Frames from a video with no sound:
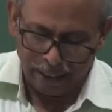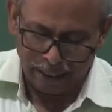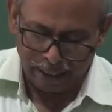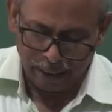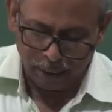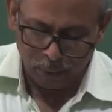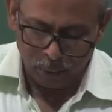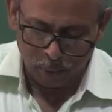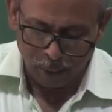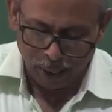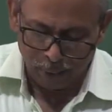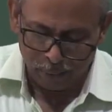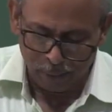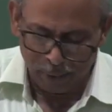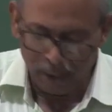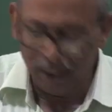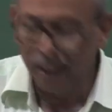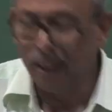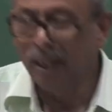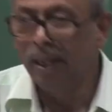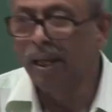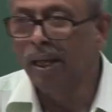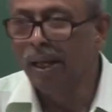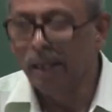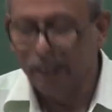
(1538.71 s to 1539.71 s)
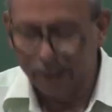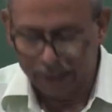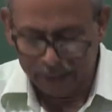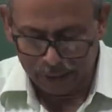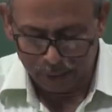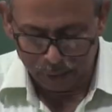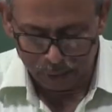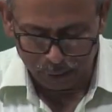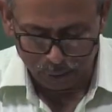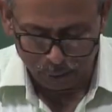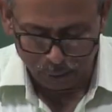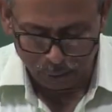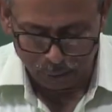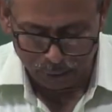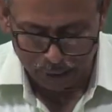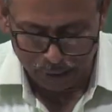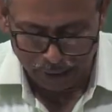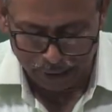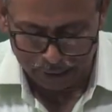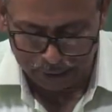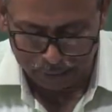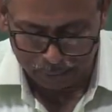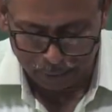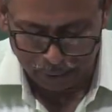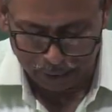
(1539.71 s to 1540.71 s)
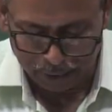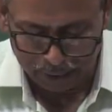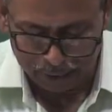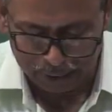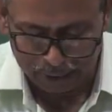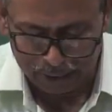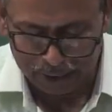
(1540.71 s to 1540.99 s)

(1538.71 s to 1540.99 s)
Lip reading: Q M D is equals to T s minus